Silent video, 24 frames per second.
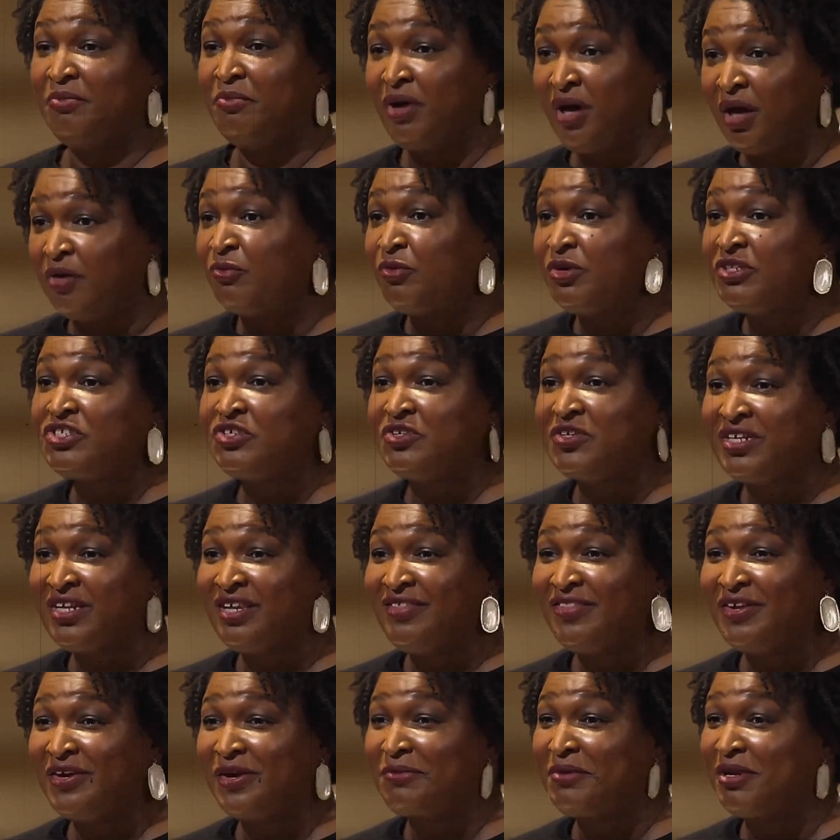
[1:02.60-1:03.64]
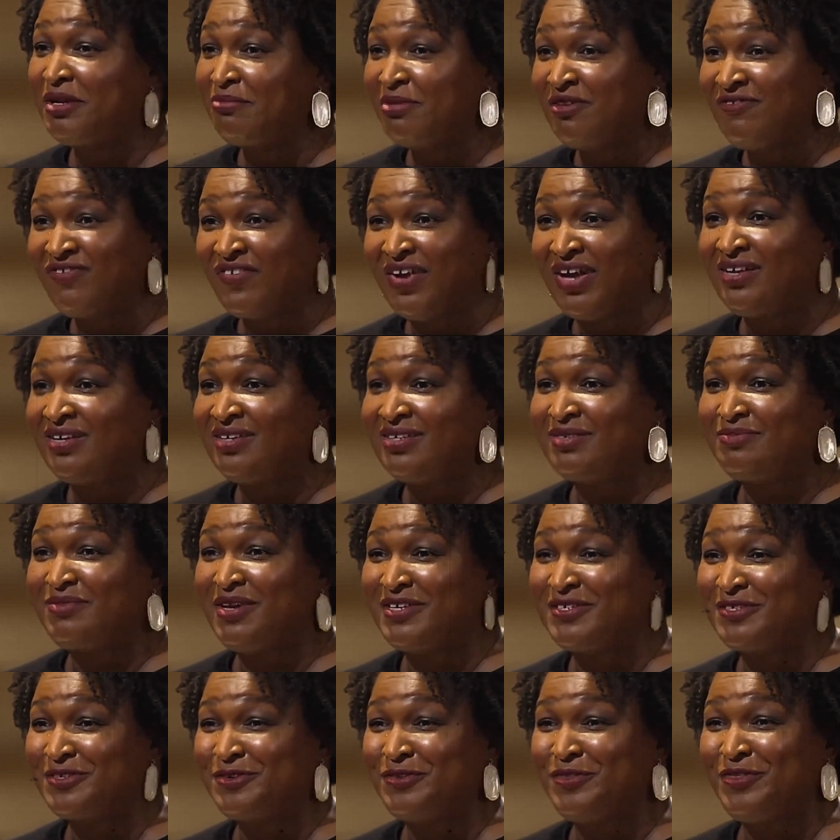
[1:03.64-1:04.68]
But once you get in there, I'm going to be fighting to
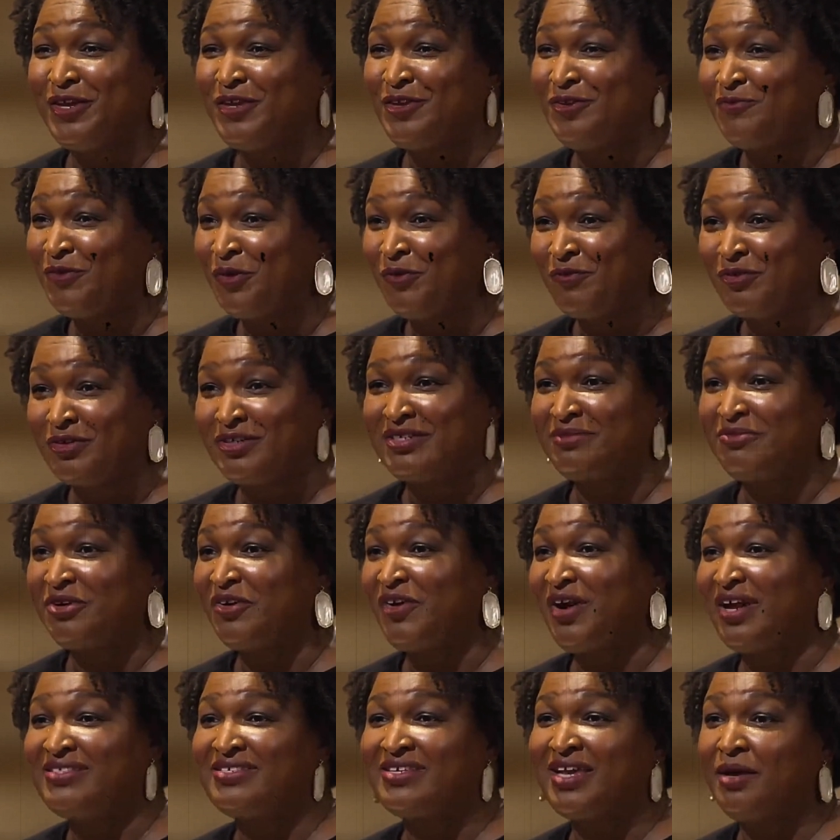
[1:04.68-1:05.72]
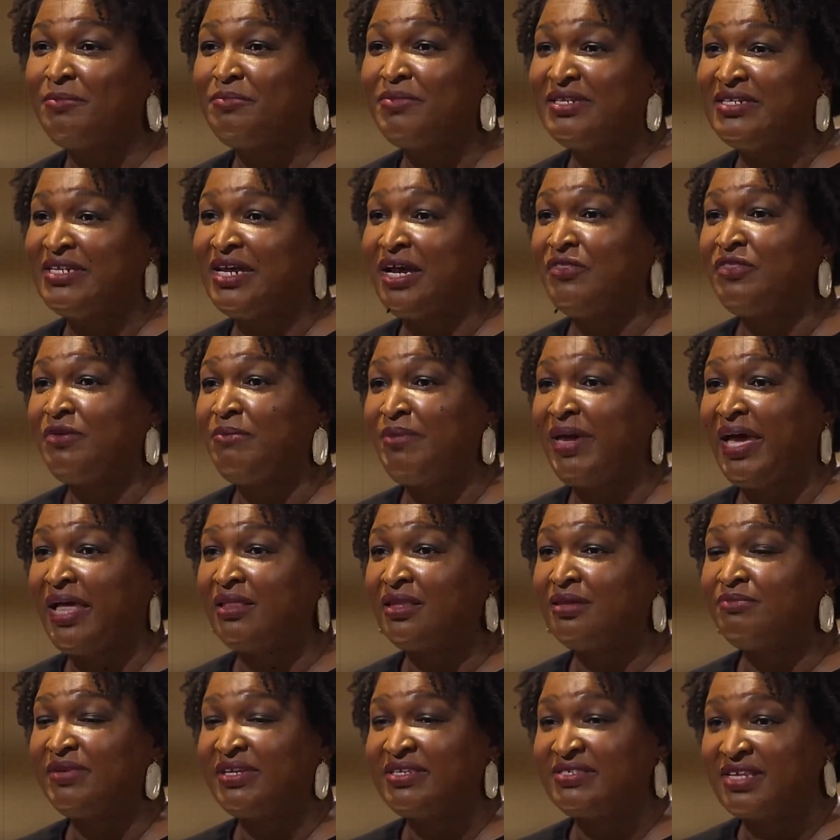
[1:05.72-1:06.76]
make certain that you vote for Democrats up and down the
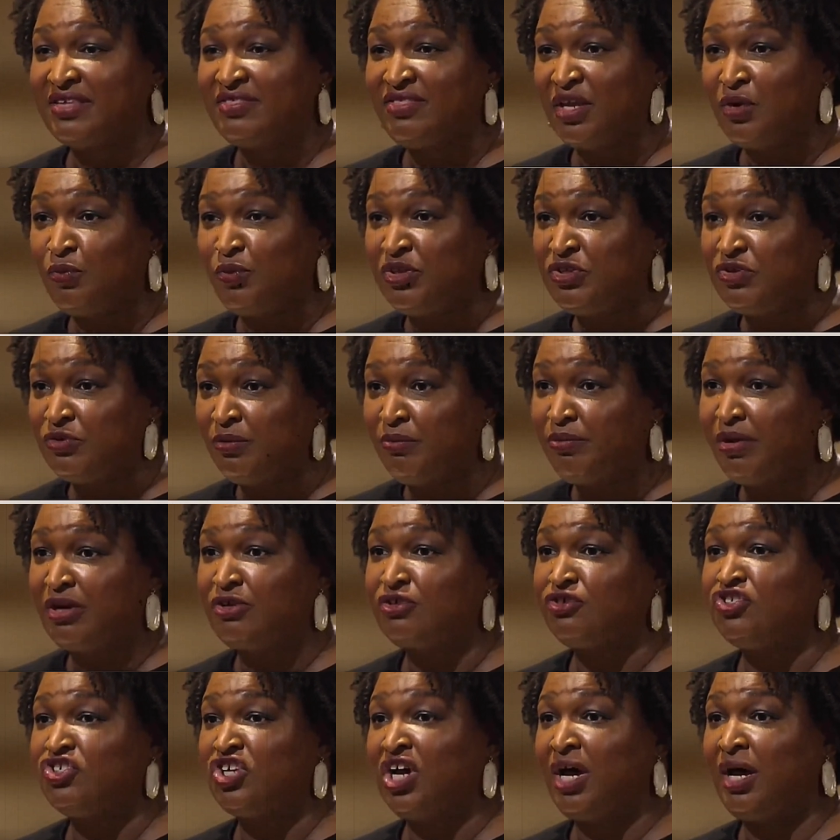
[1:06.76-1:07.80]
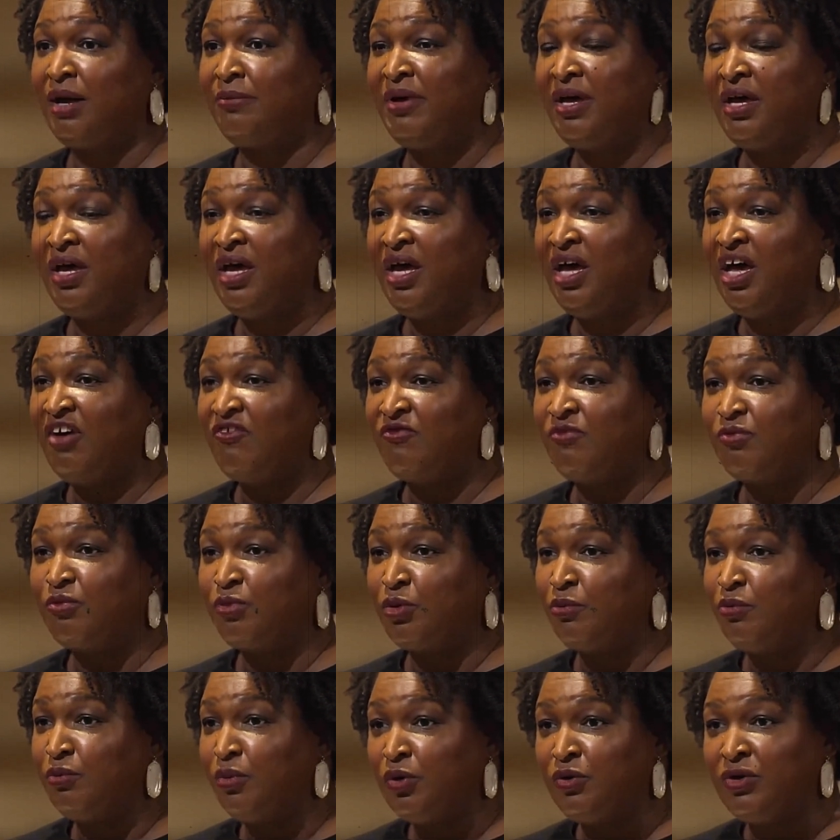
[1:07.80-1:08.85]
ballot, because I think we do a better job of
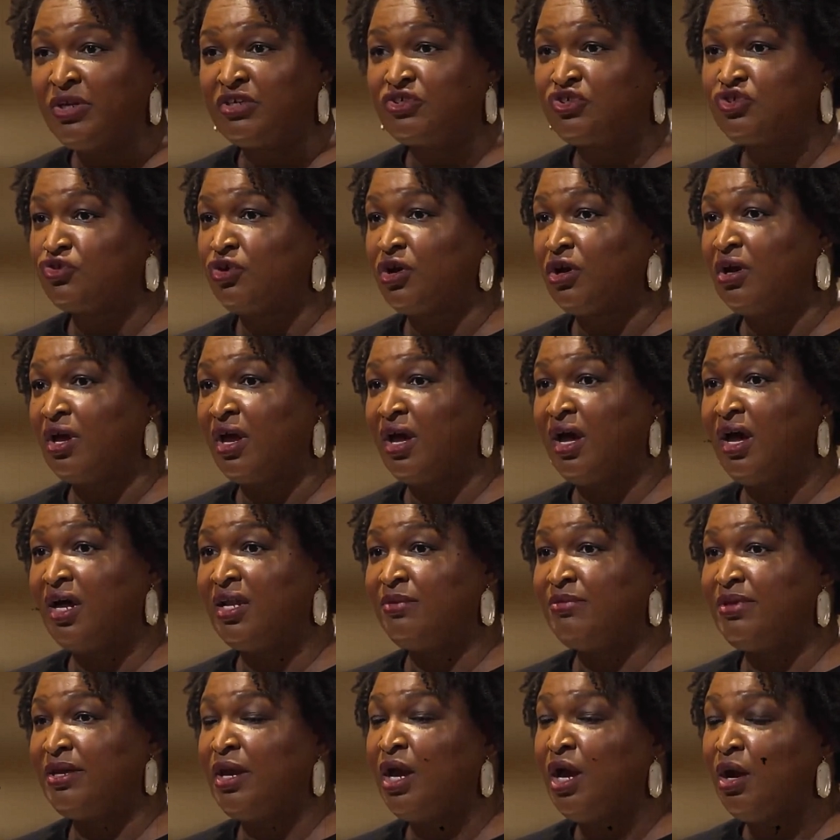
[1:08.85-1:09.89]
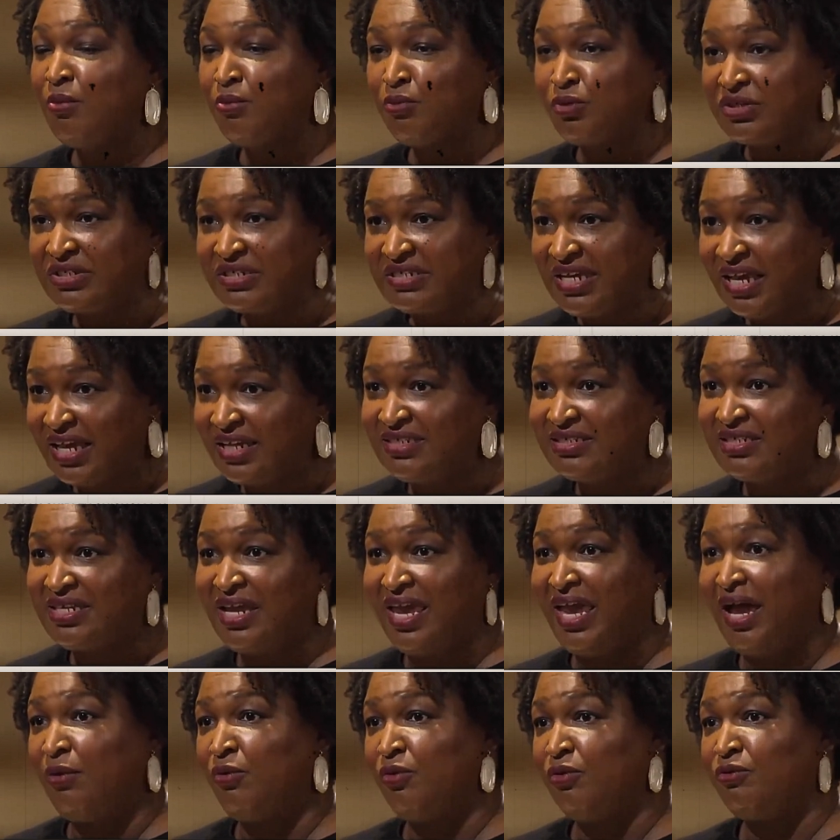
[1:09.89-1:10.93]
promoting a strong economy,
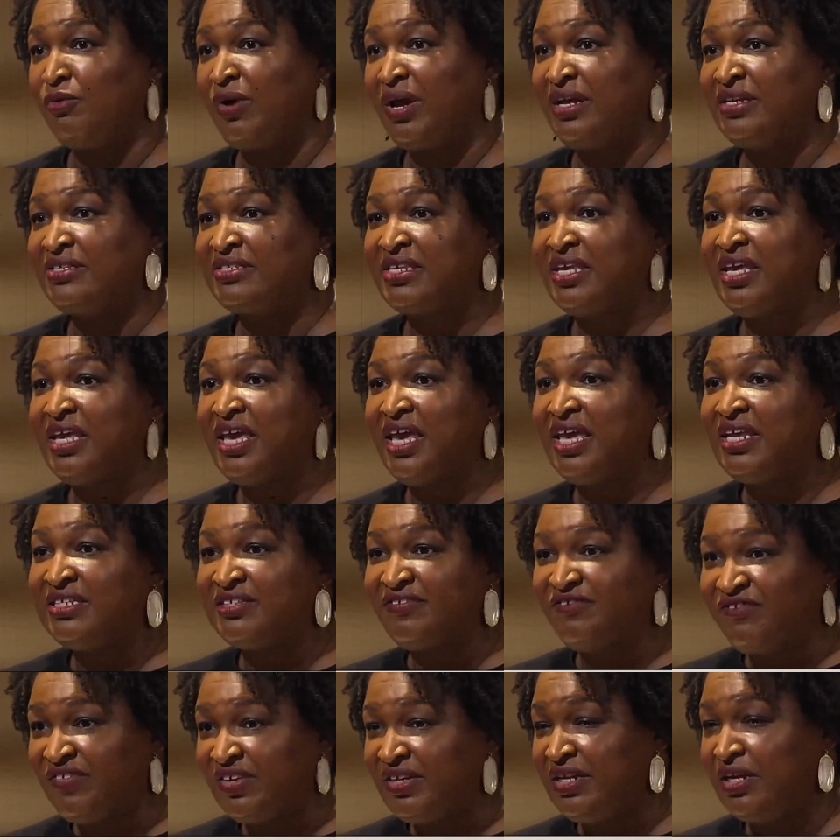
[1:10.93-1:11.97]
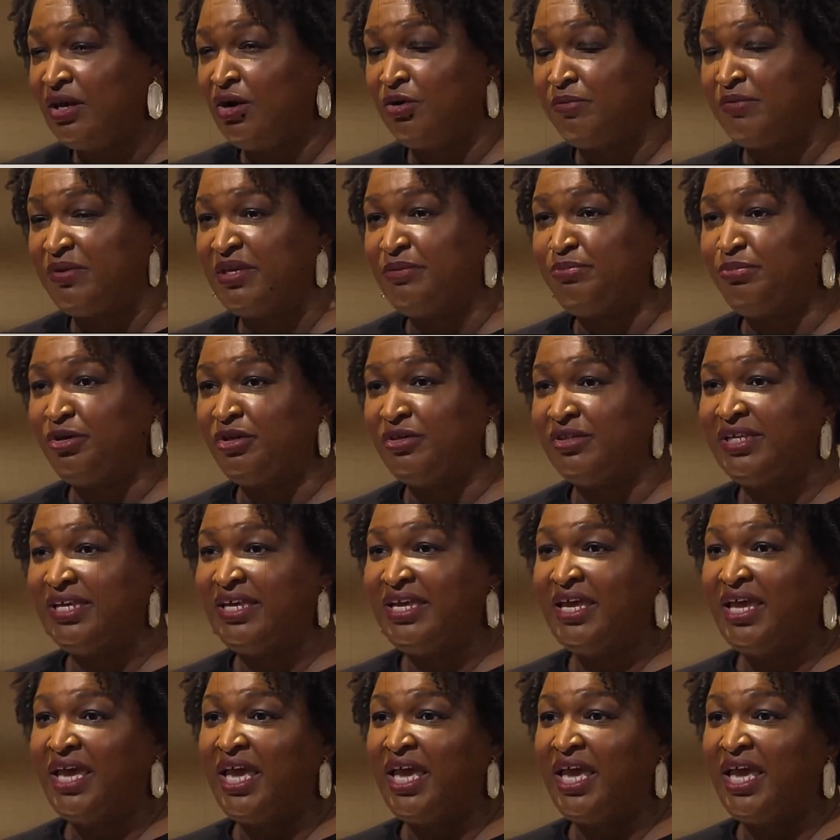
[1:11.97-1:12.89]
protecting our rights, and defending our people.